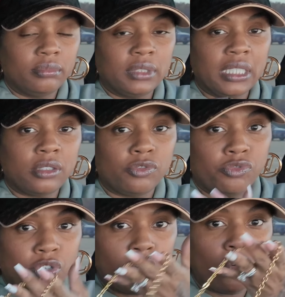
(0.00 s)
gets
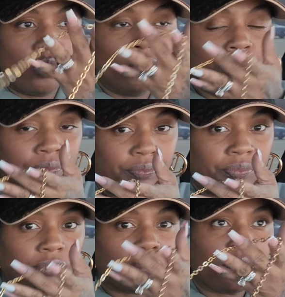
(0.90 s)
real
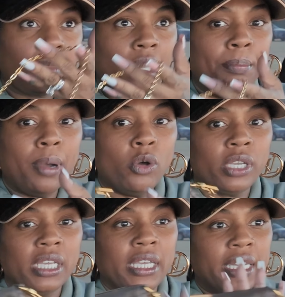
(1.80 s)

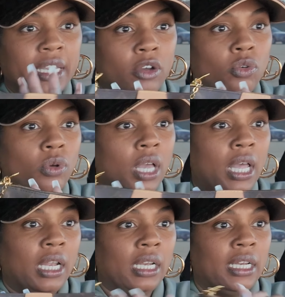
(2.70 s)
bulky and they don't
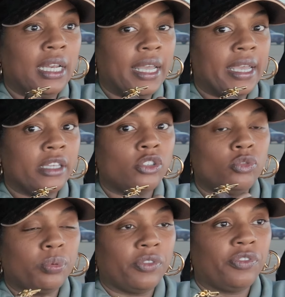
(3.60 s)
lay
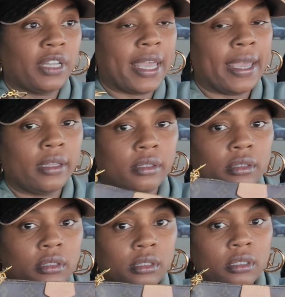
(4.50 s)
super flat.
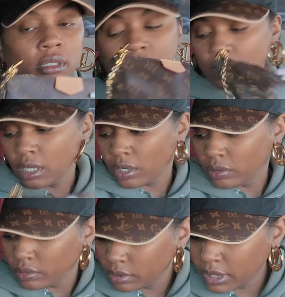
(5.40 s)
So,
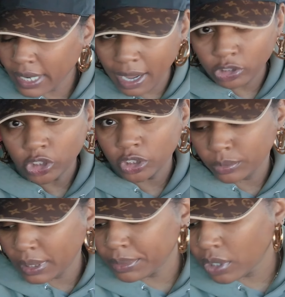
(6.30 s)
and I'll show you
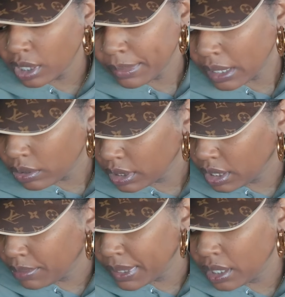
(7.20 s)
what I'm talking about
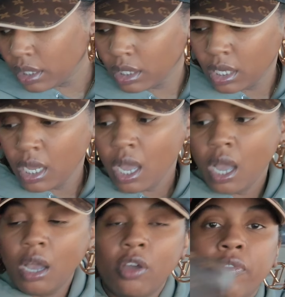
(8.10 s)
in a minute.
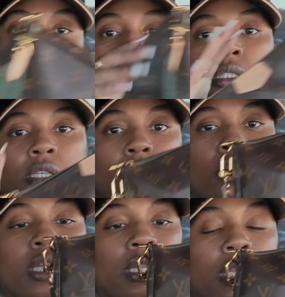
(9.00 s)
All right, so
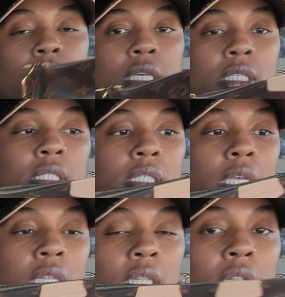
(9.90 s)
in the